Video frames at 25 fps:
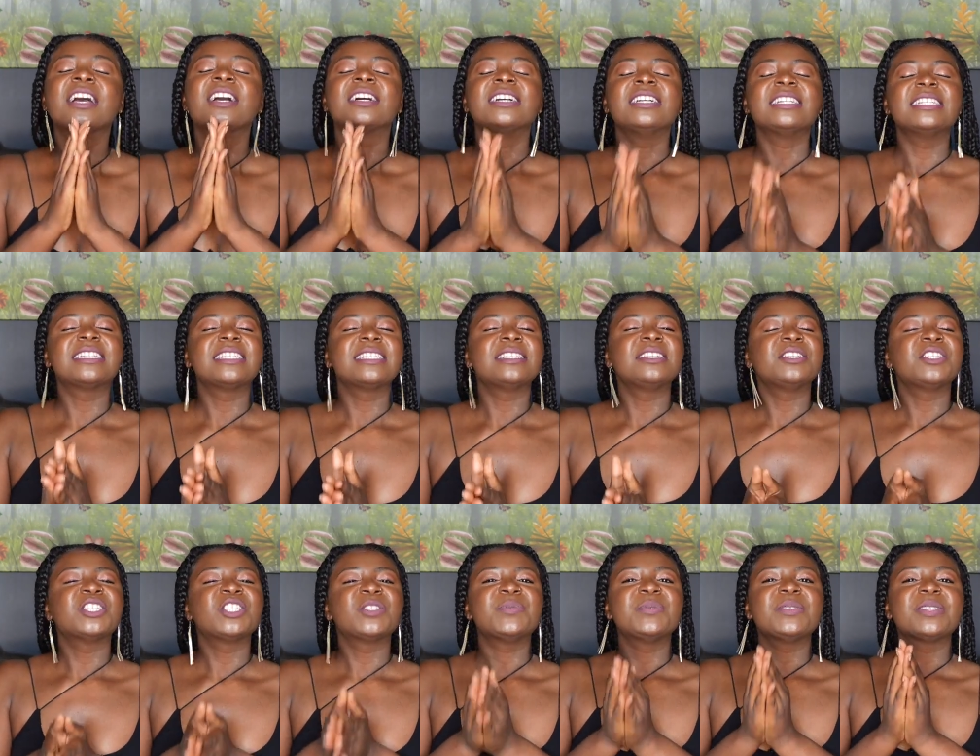
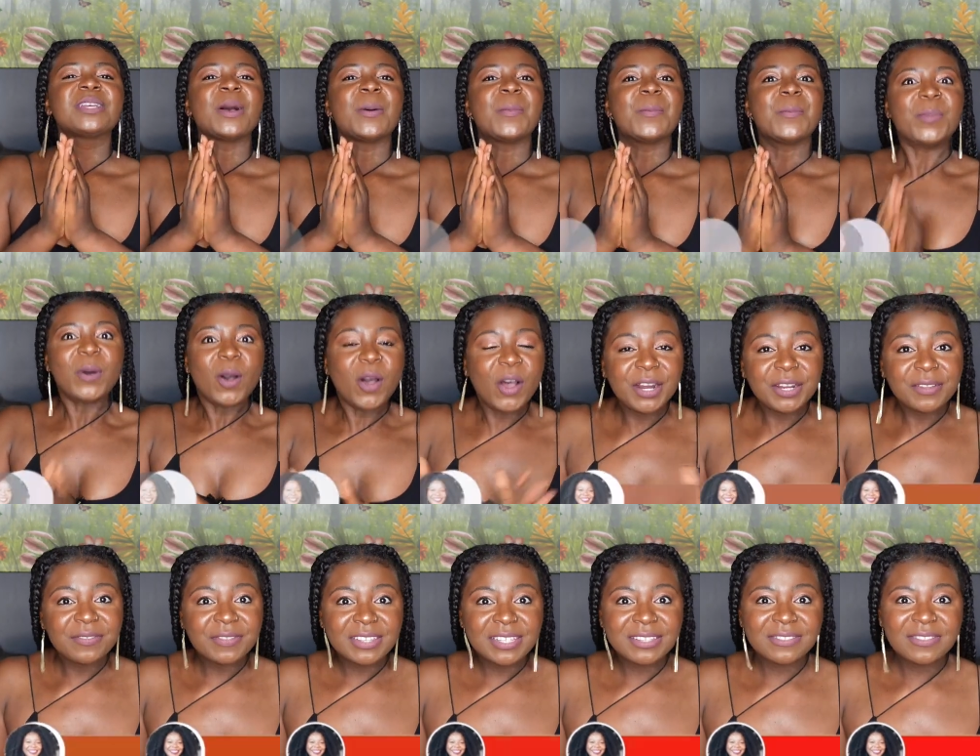consider to become part
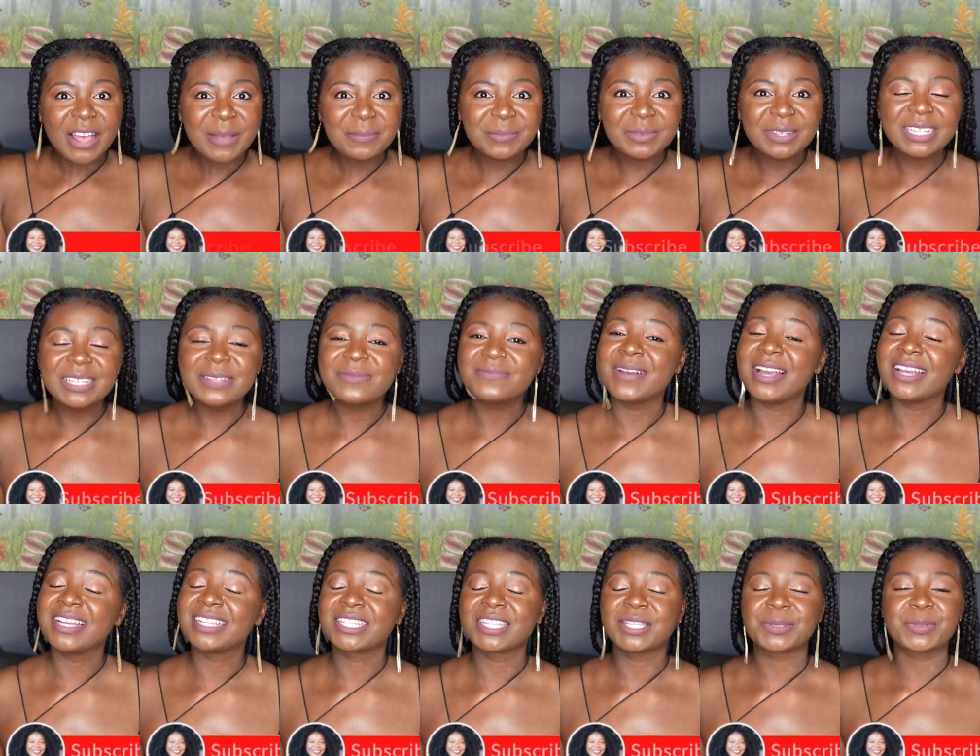of this family
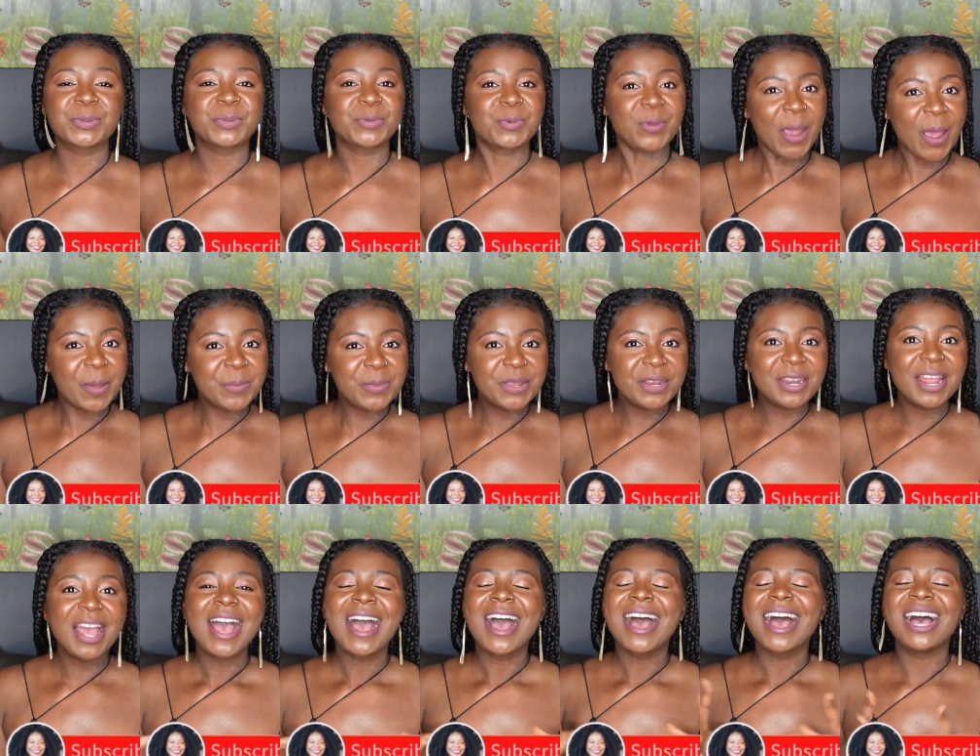by
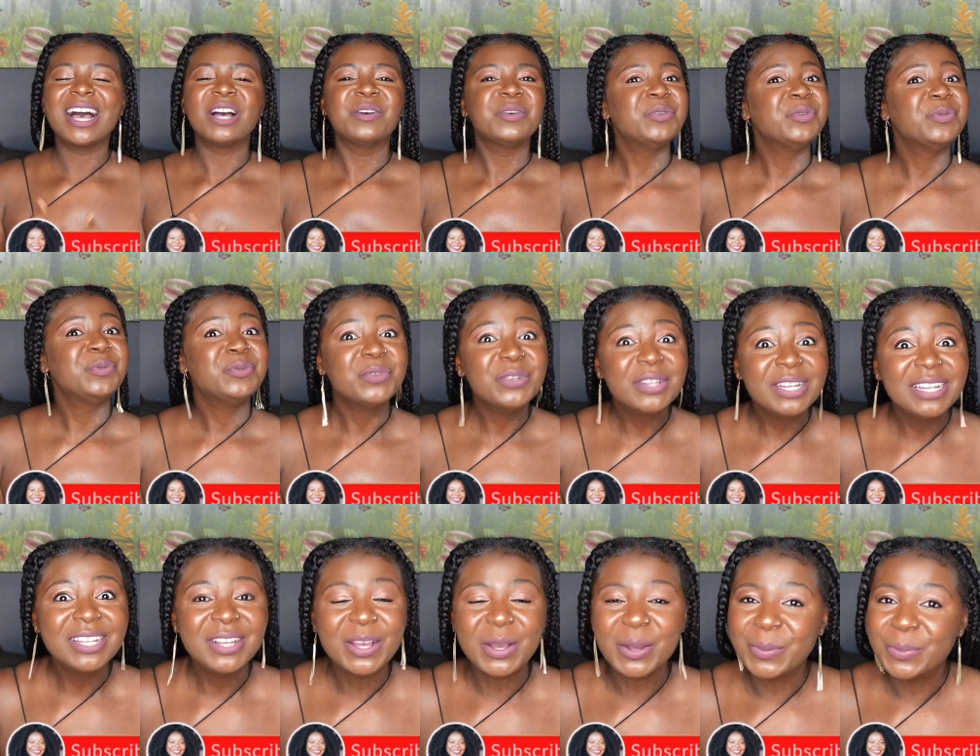subscribing. I would
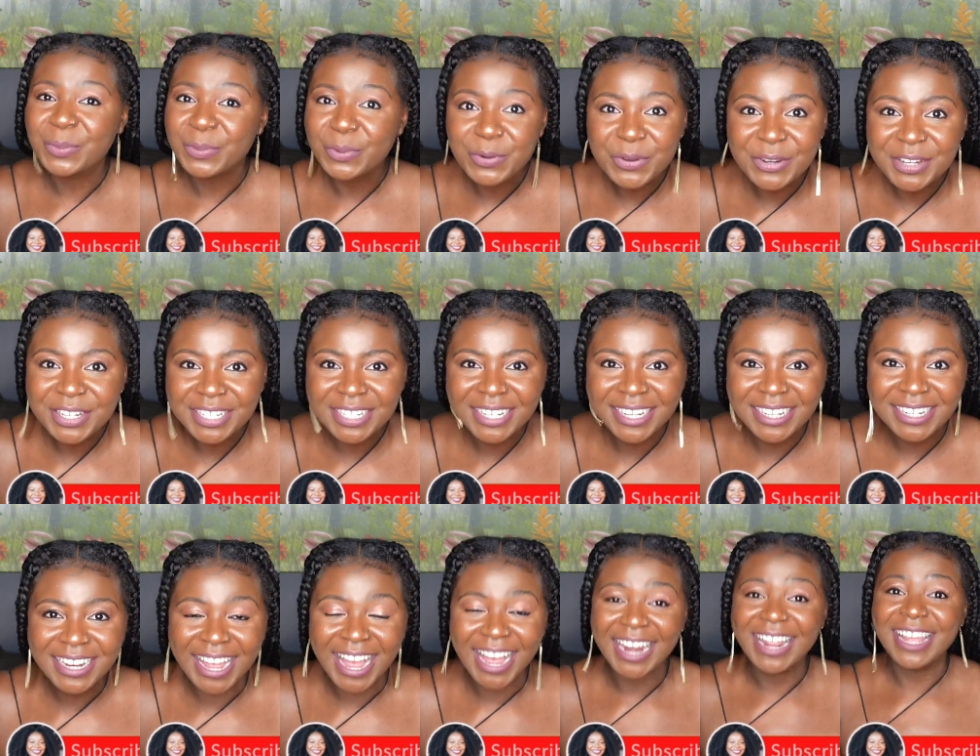really
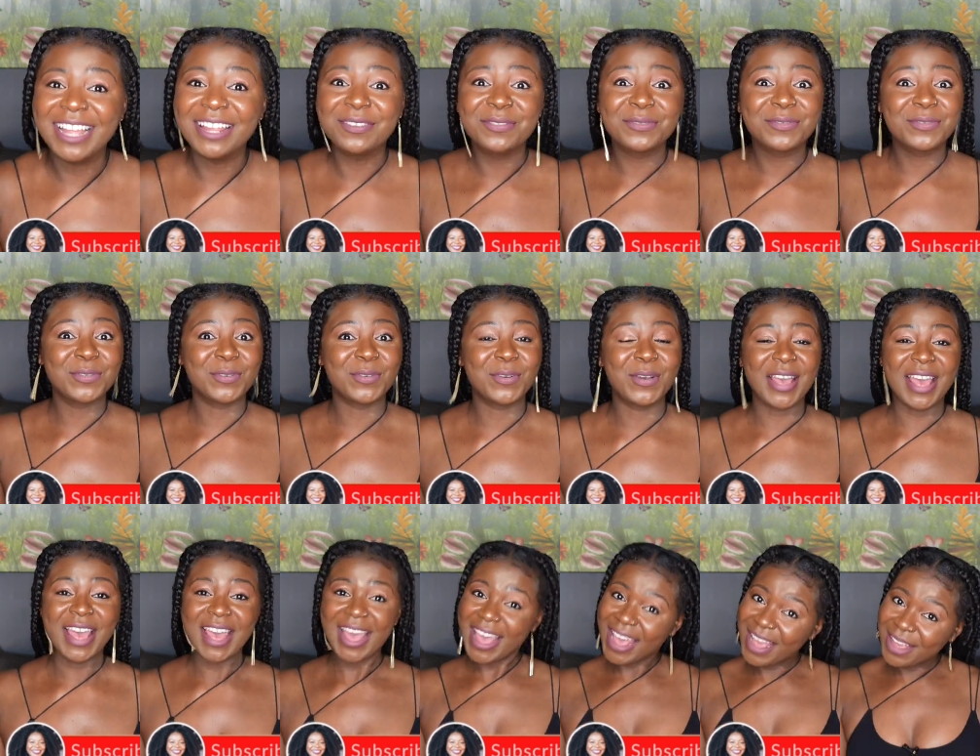appreciate that. And for
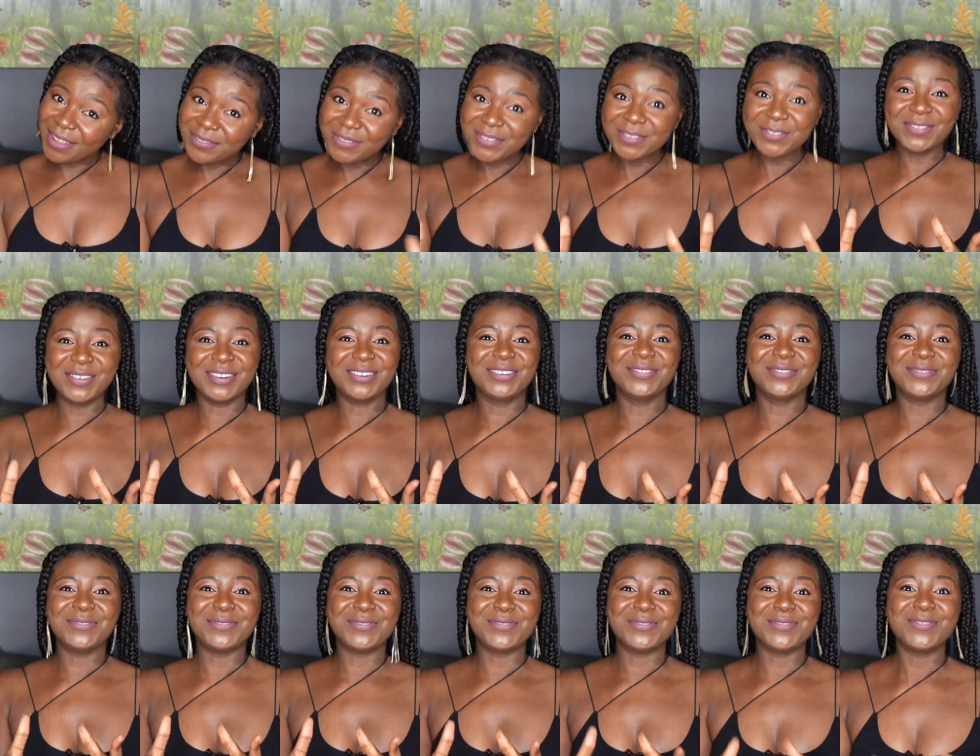every one
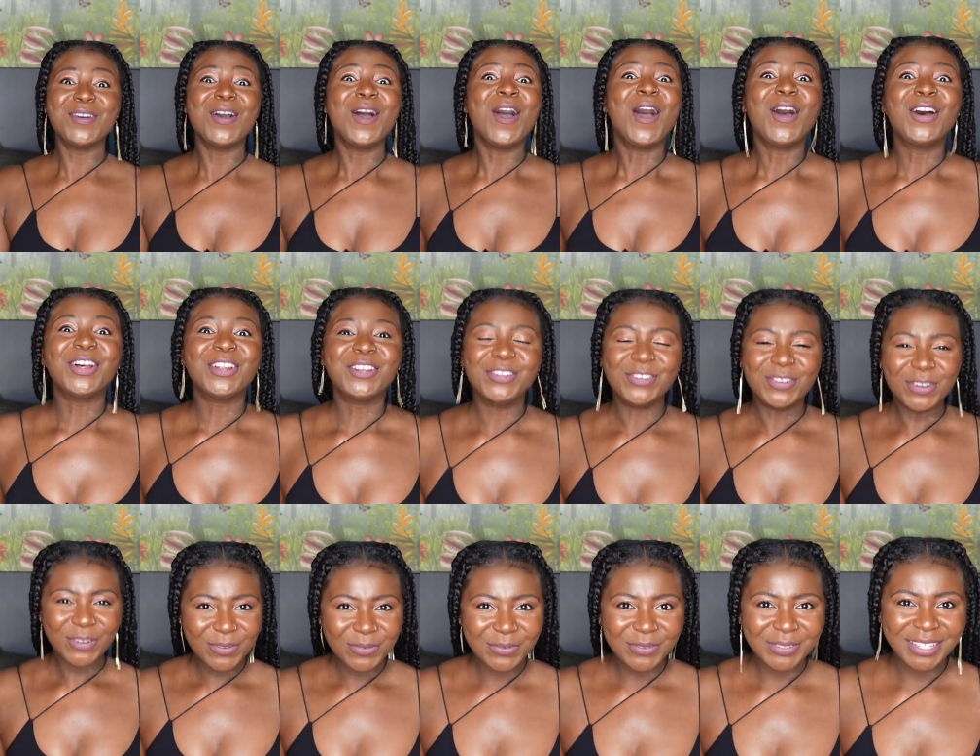of you,
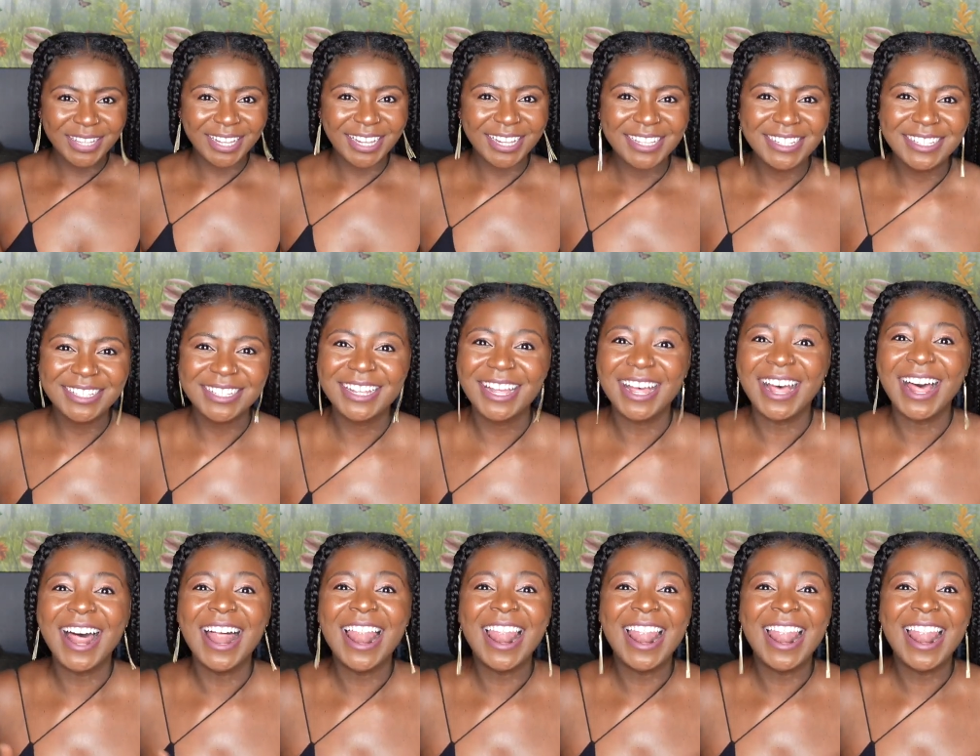don't forget to